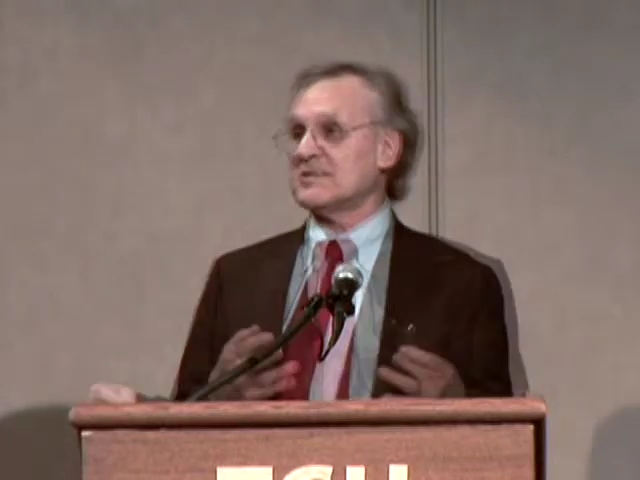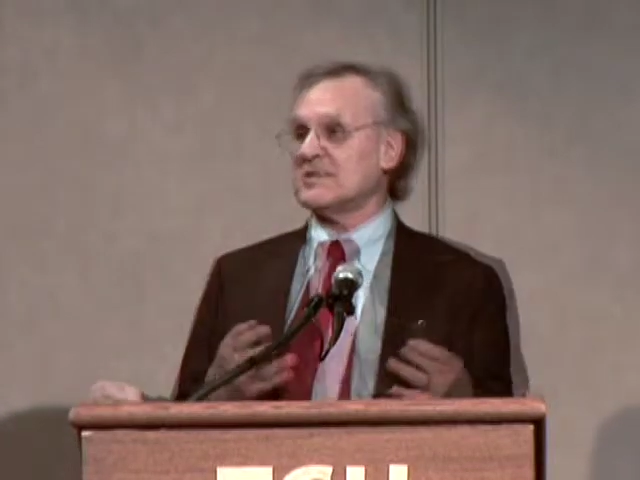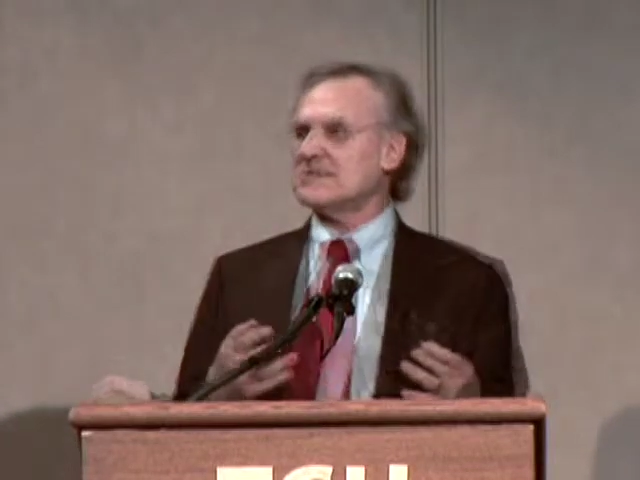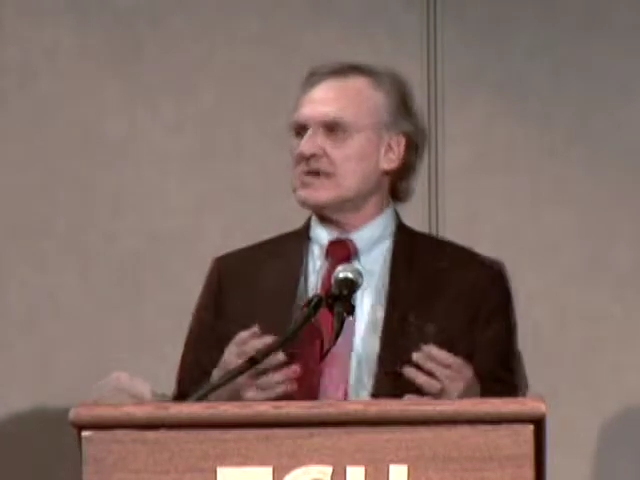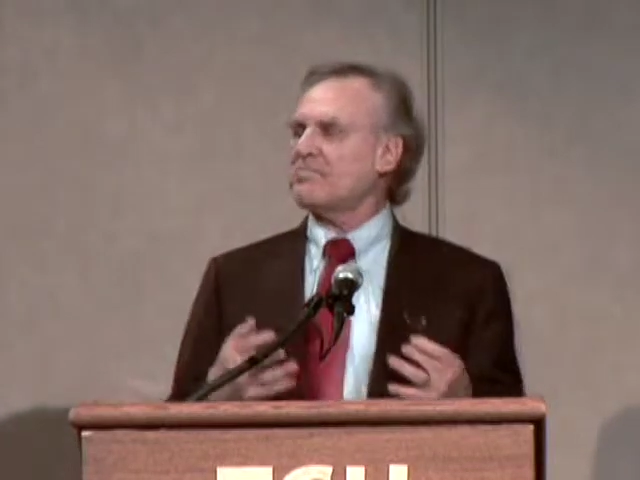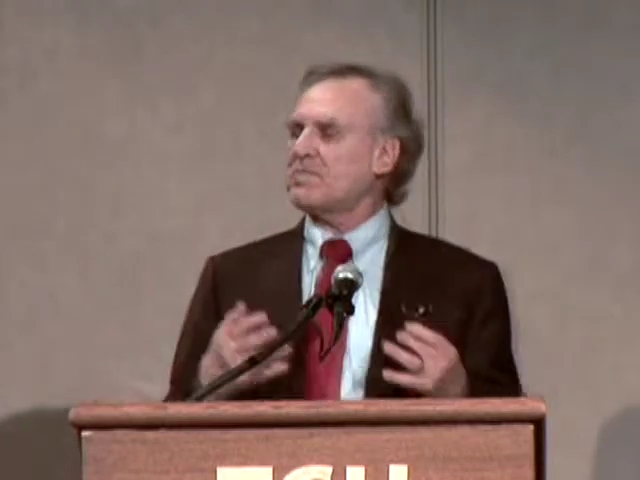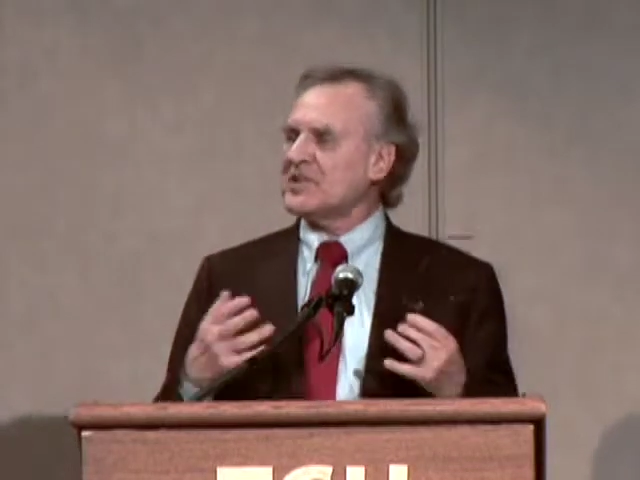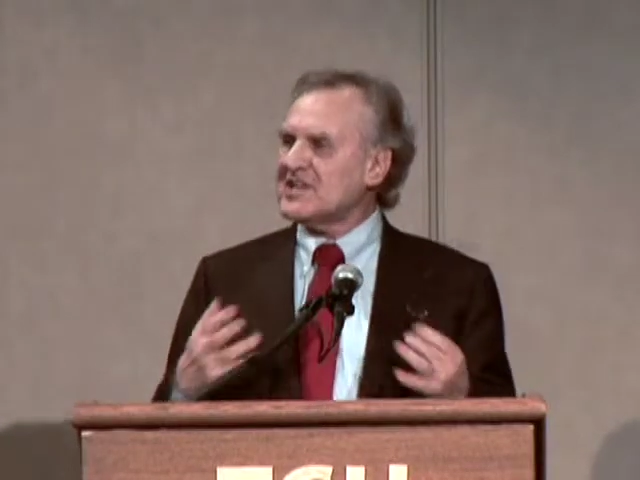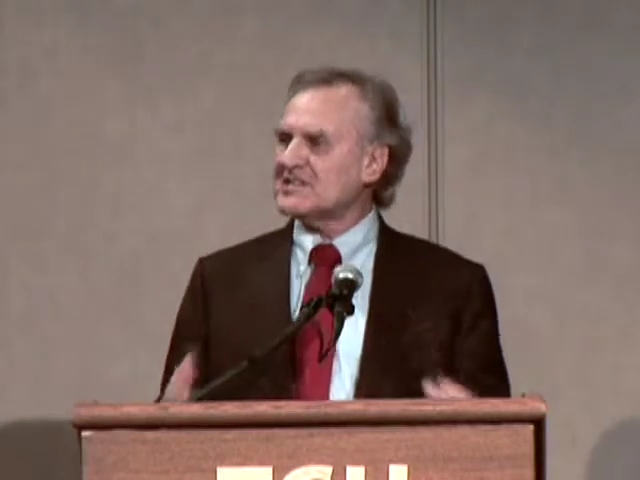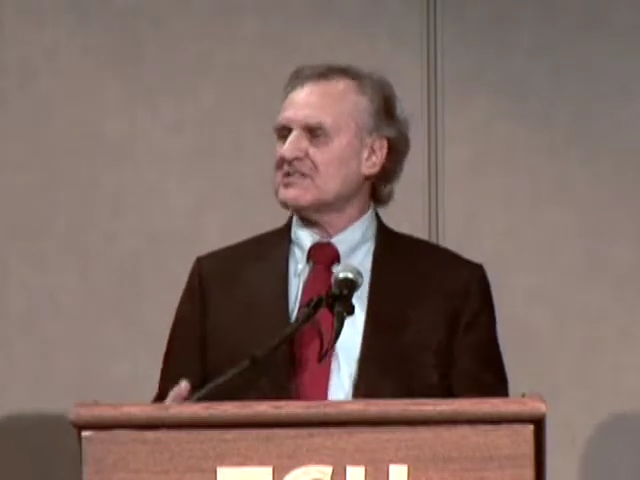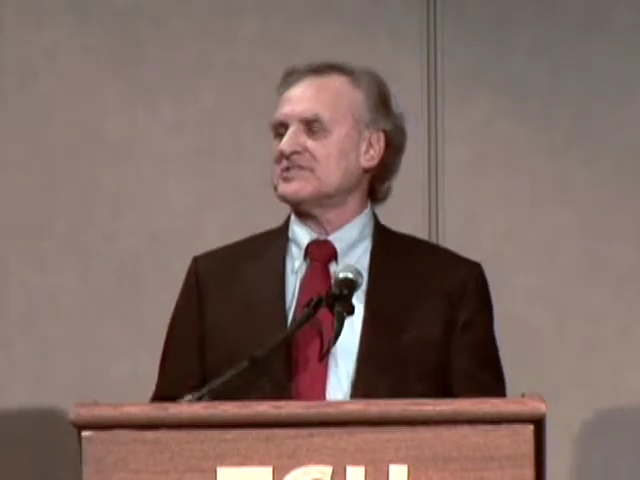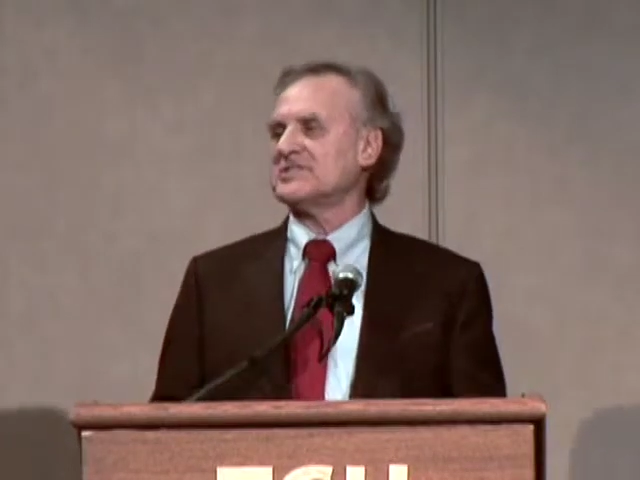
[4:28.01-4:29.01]
These are
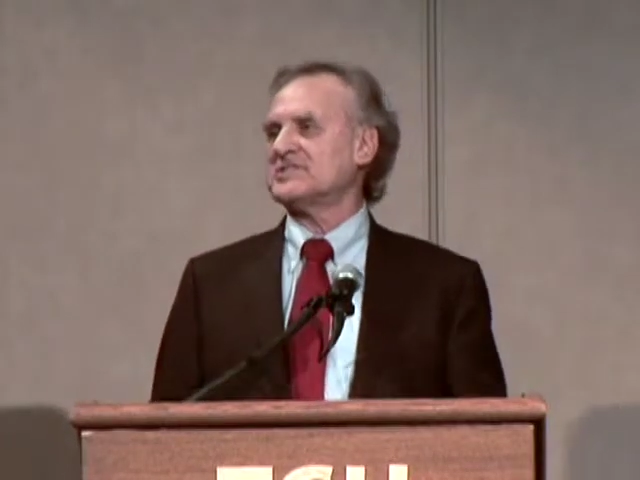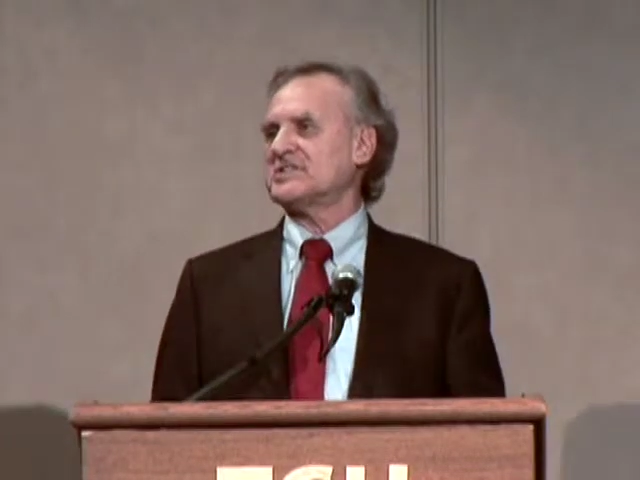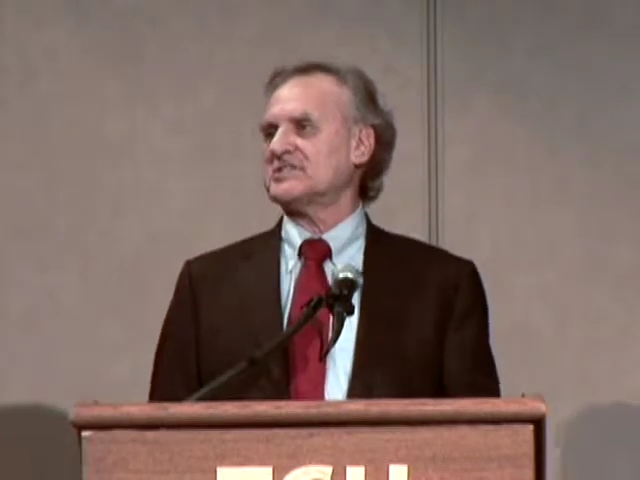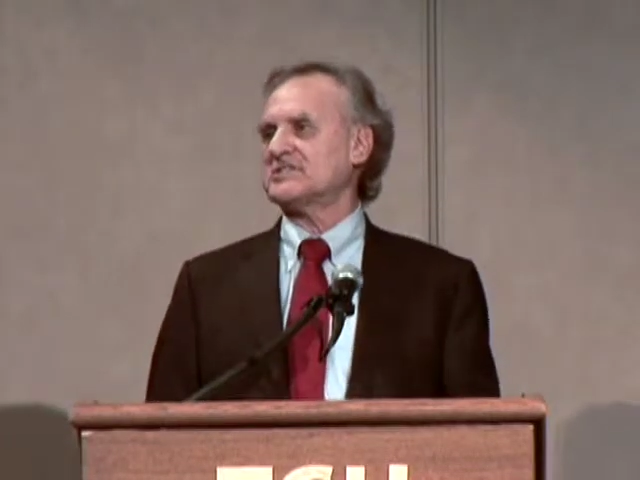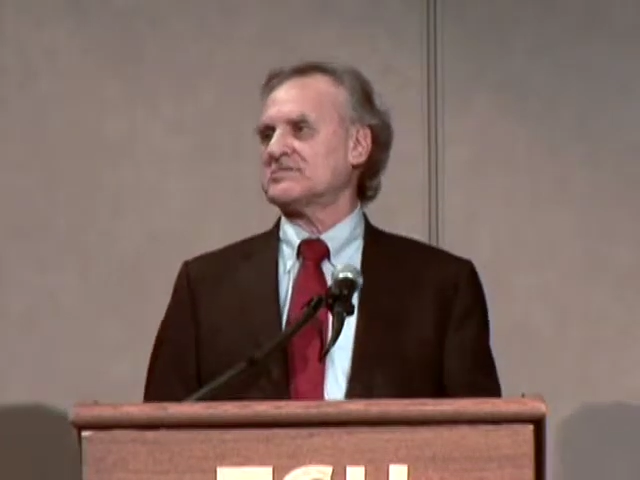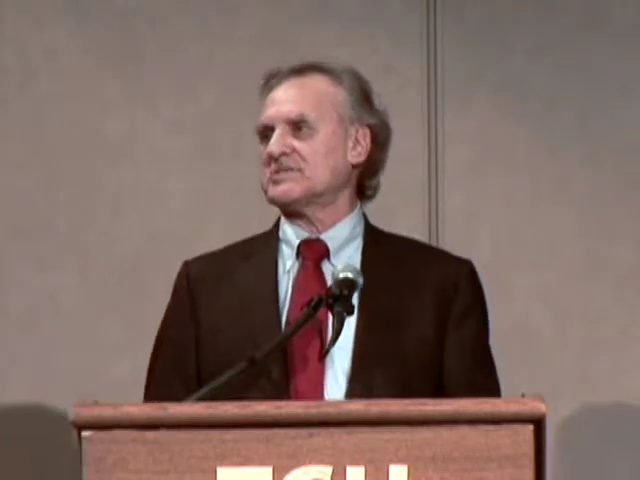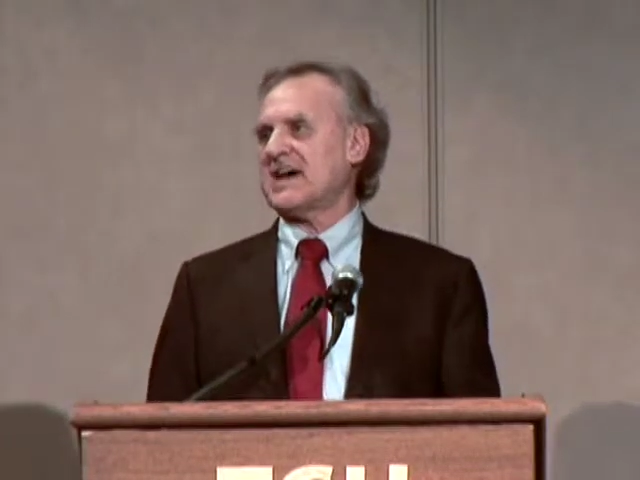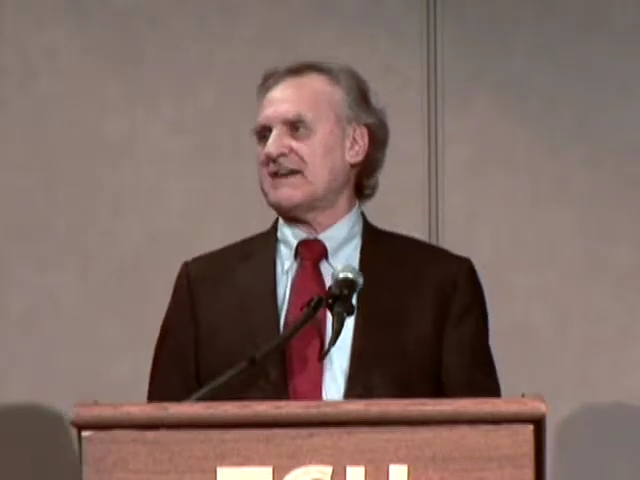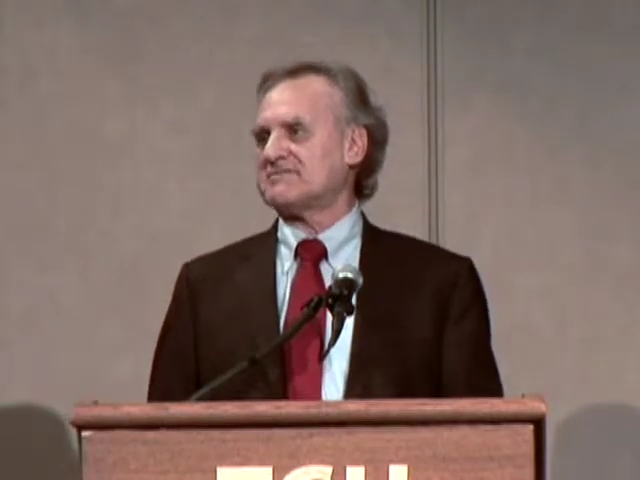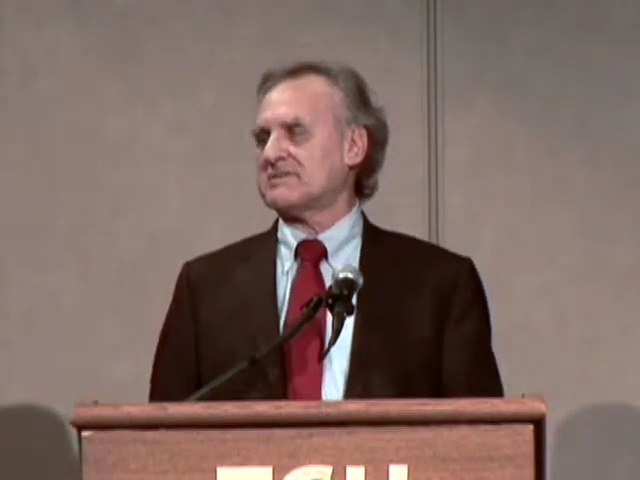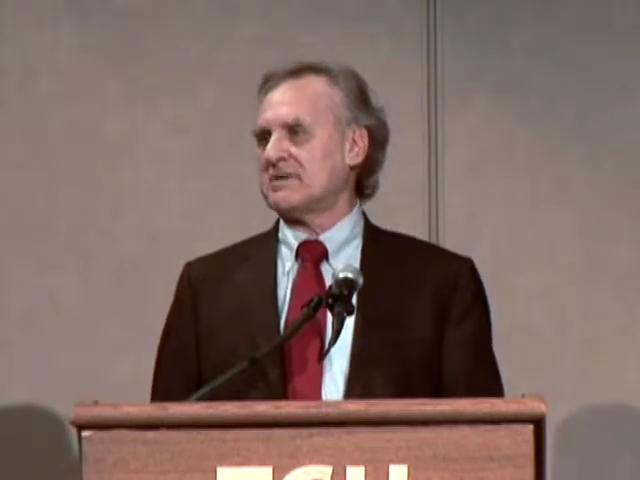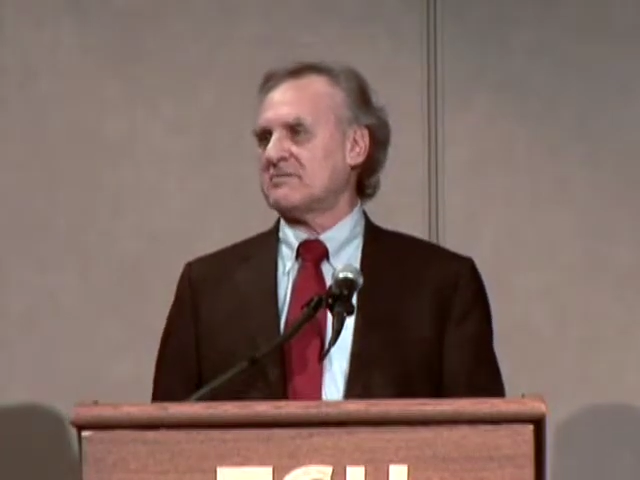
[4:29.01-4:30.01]
political decisions which
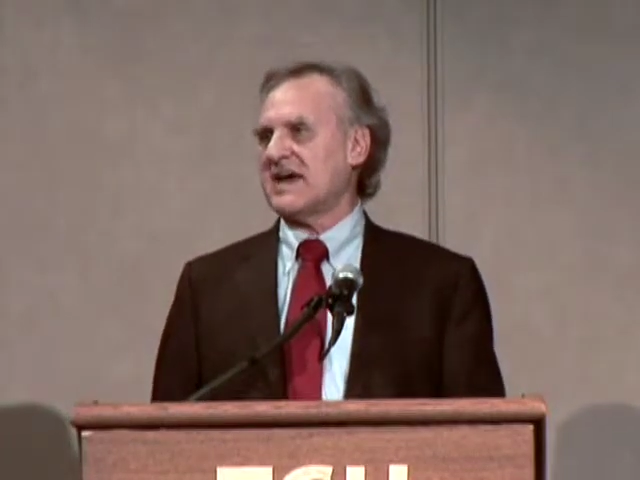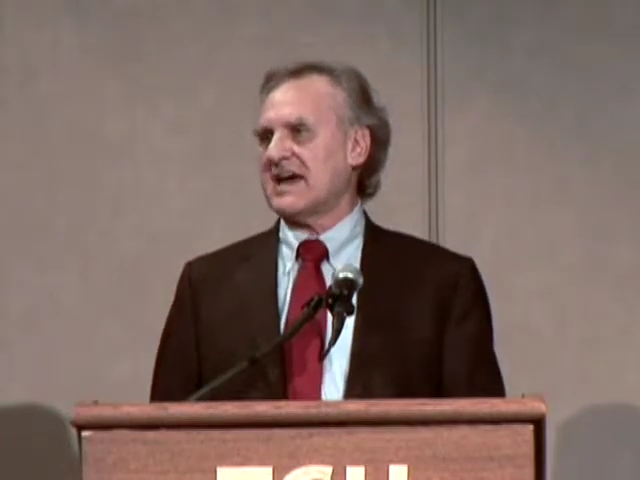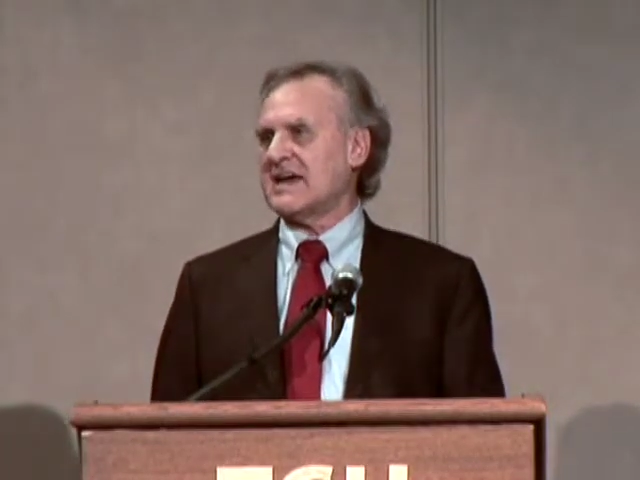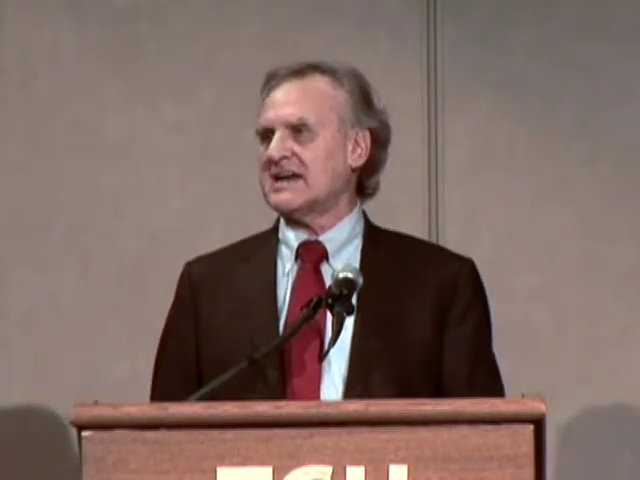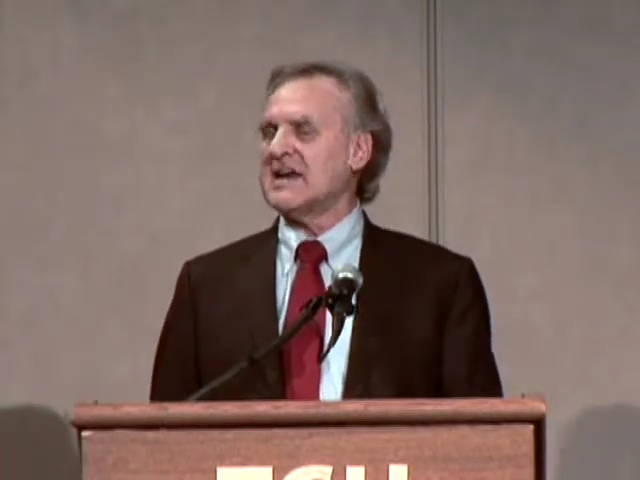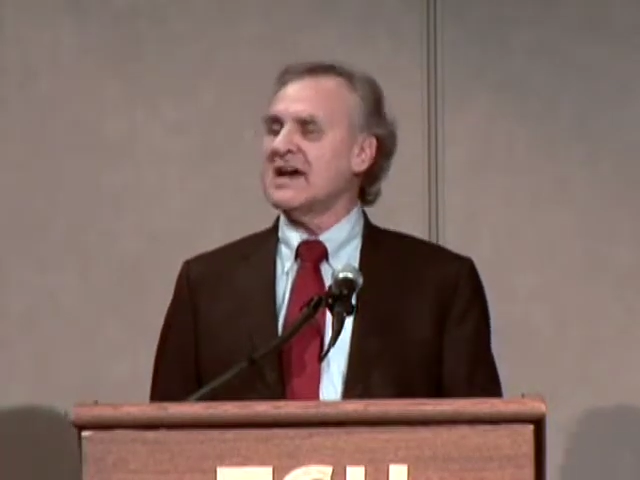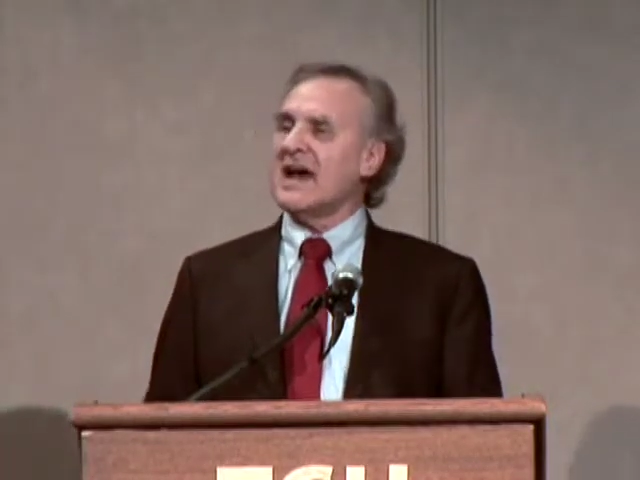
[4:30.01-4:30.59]
have to be made,